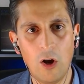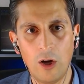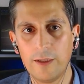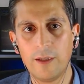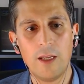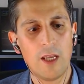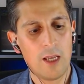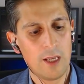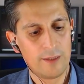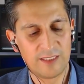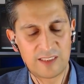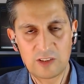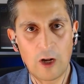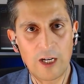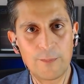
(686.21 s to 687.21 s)
on
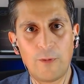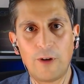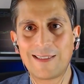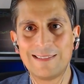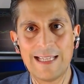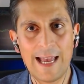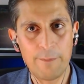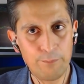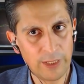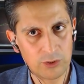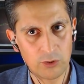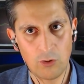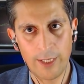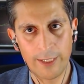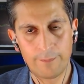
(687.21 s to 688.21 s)
the stock market
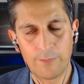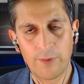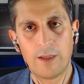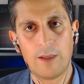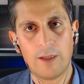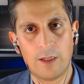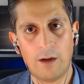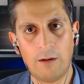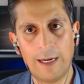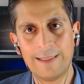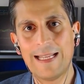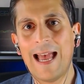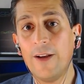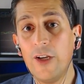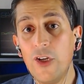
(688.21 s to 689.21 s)
and Bitcoin,
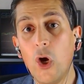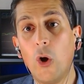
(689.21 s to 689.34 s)
all right?